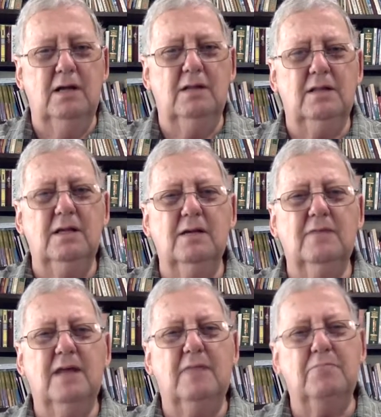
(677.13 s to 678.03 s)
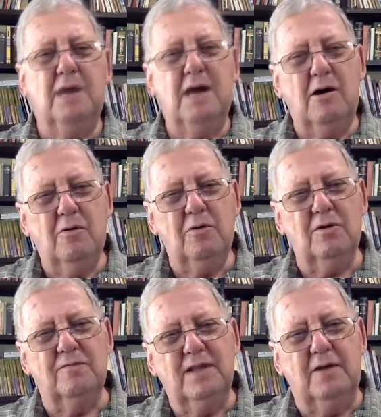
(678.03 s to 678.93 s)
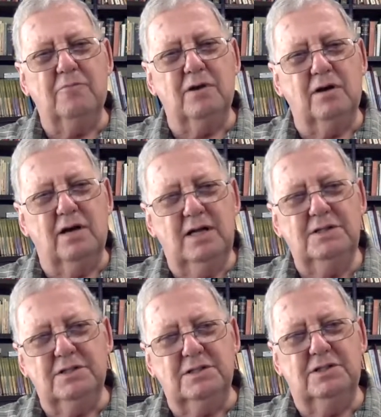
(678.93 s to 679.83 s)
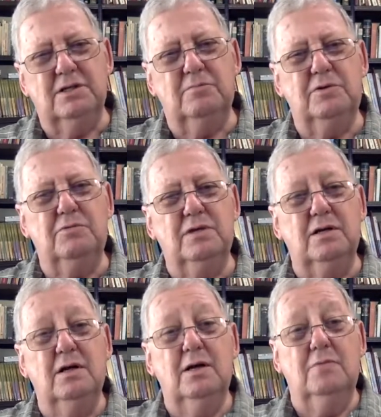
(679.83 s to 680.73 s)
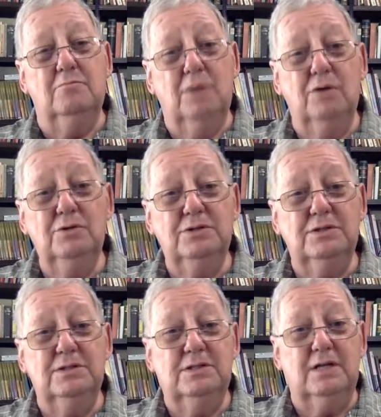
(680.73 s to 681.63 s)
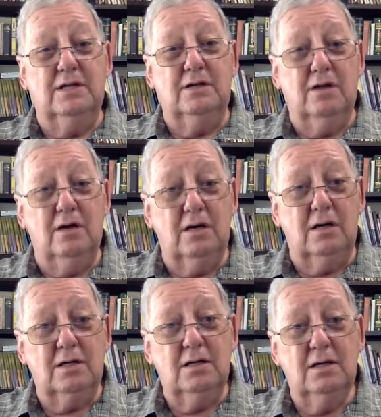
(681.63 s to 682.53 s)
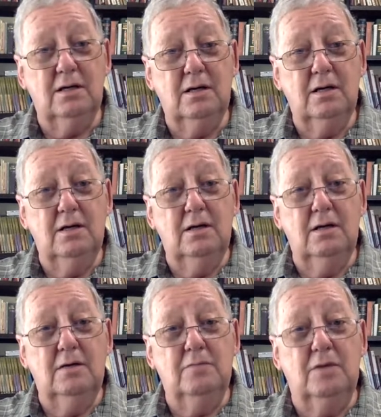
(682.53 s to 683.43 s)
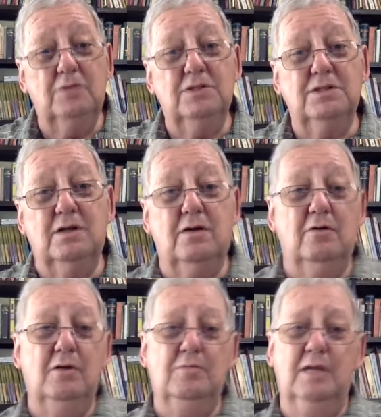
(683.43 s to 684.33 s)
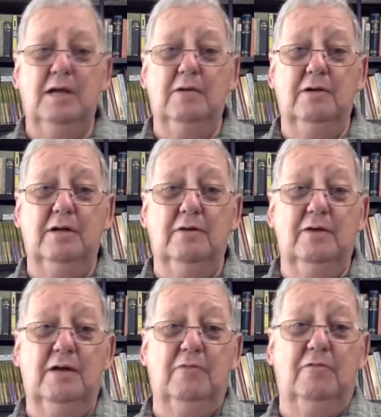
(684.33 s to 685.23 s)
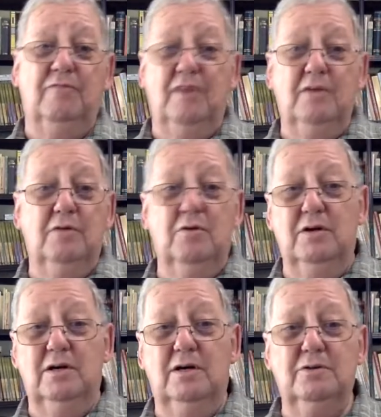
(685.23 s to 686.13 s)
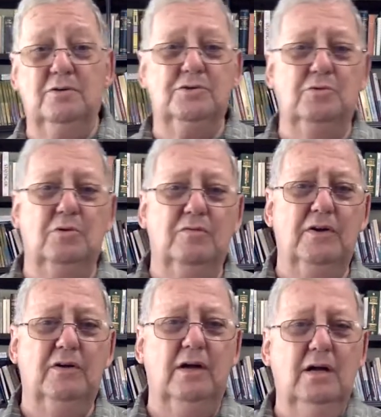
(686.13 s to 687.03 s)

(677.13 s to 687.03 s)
Think of that power of that relationship between Moses and God. Moses not only being able to interact with Pharaoh and others who were very